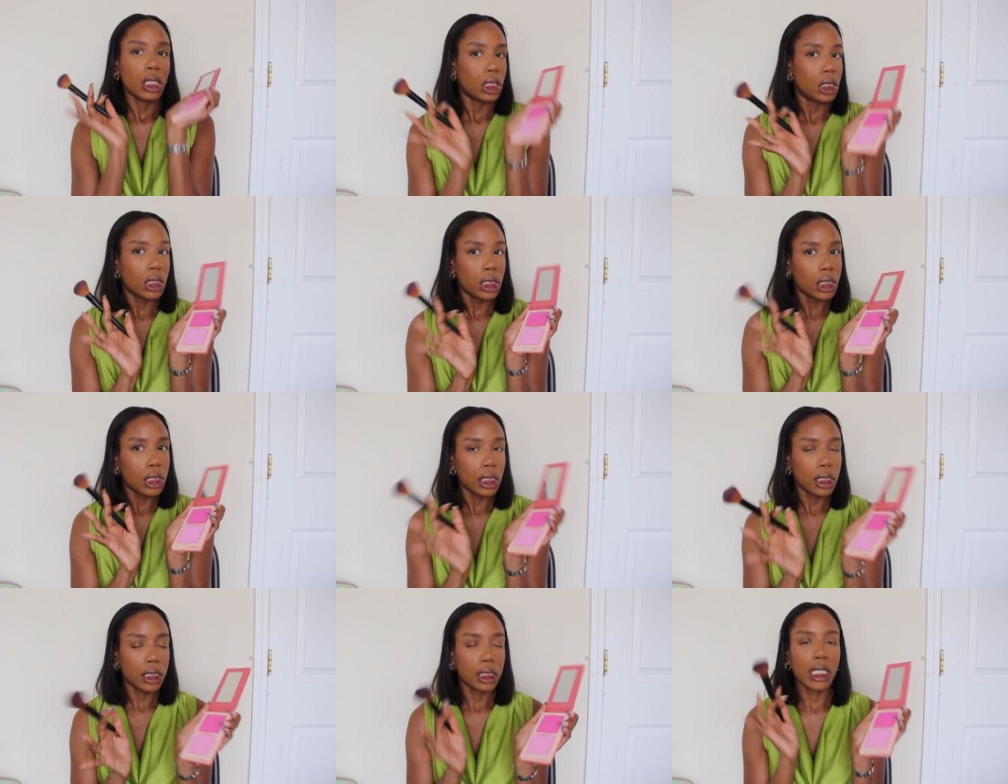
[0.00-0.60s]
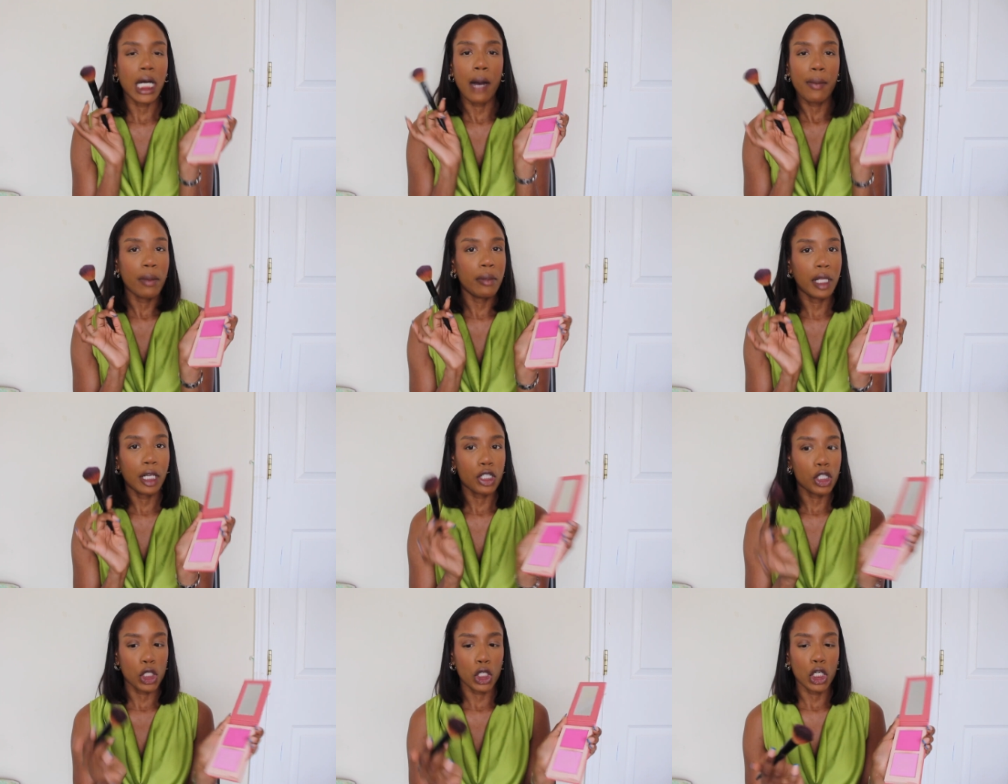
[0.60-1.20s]
Oh, I'm a
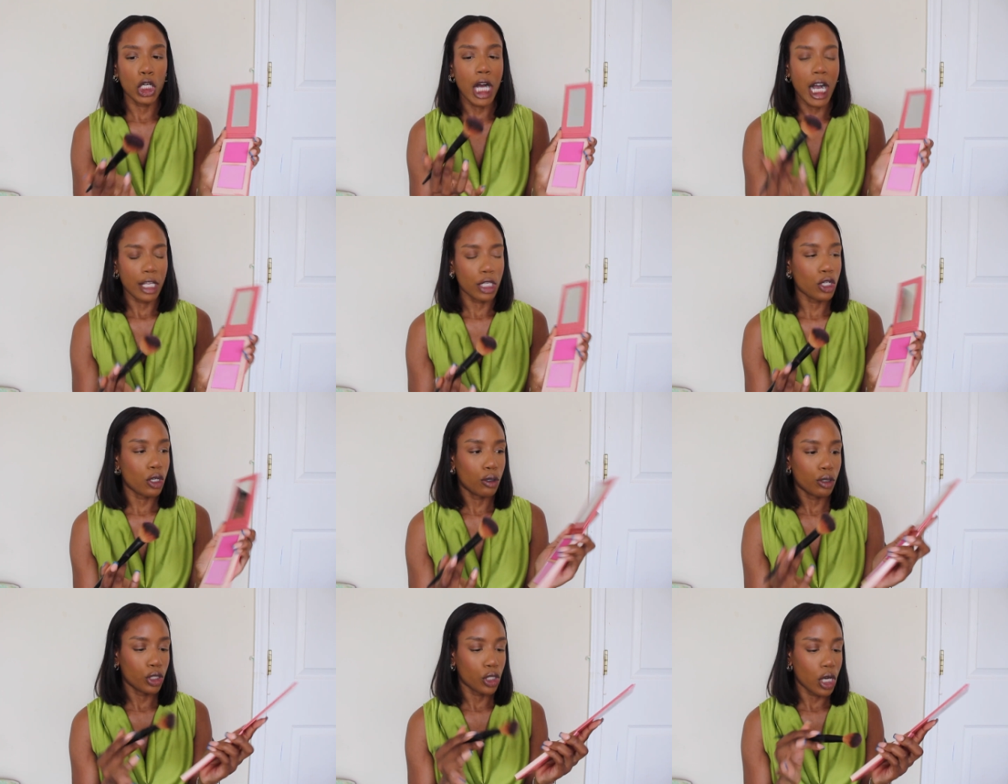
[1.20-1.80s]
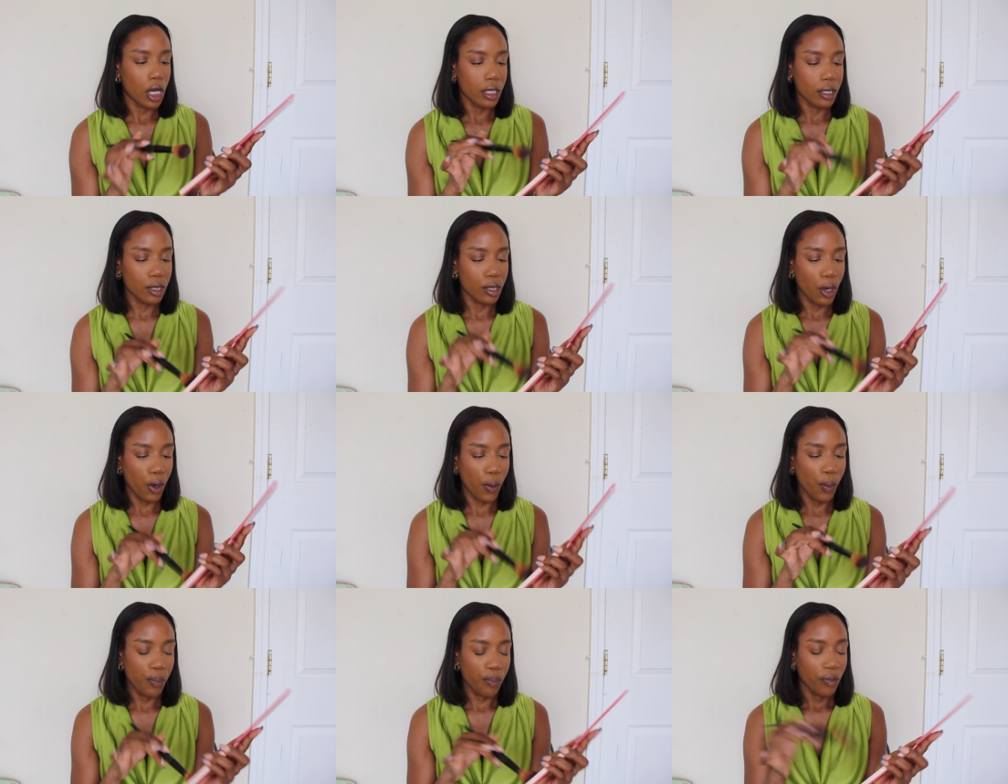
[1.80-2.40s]
blush girl, I told y'all.
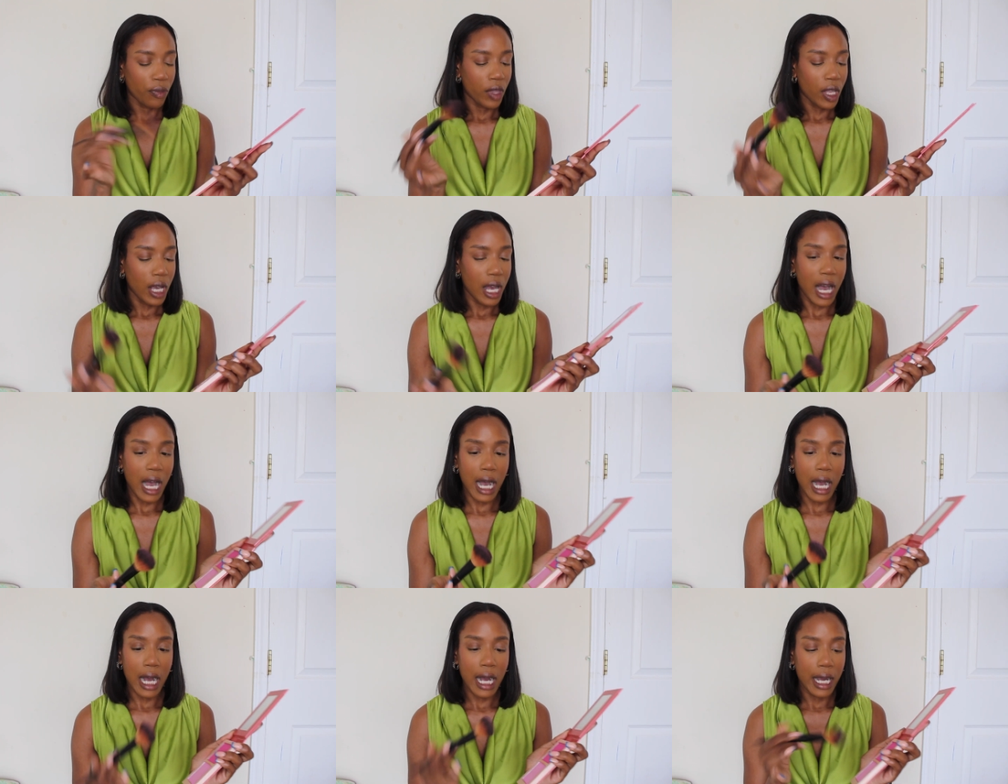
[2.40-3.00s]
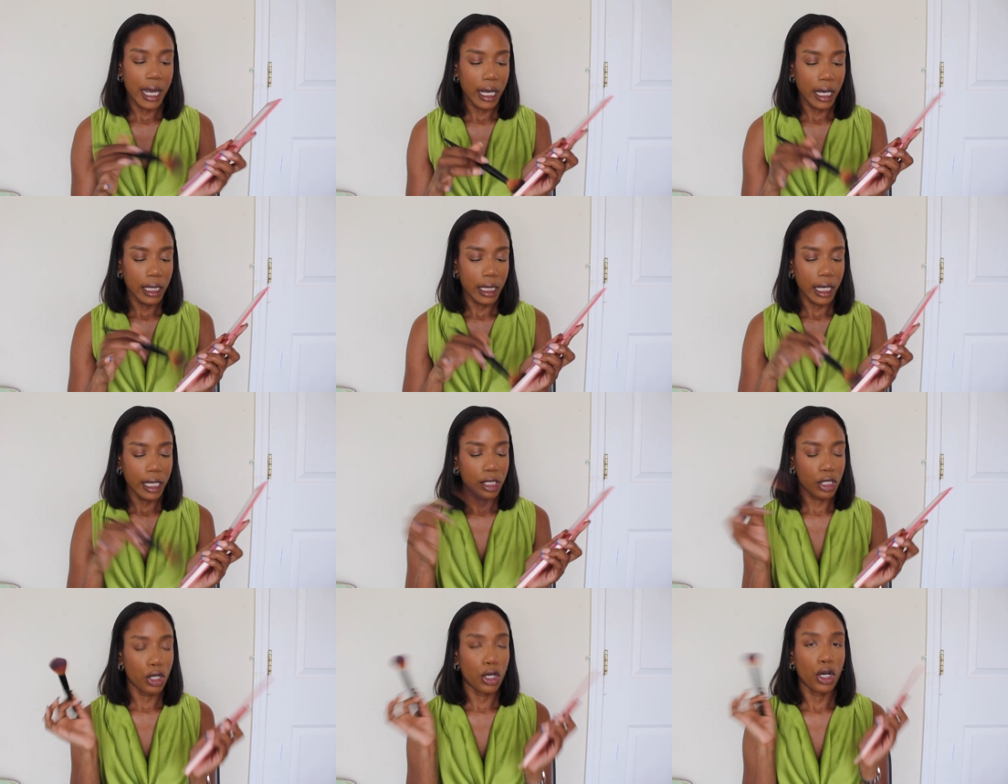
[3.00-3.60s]
So I like to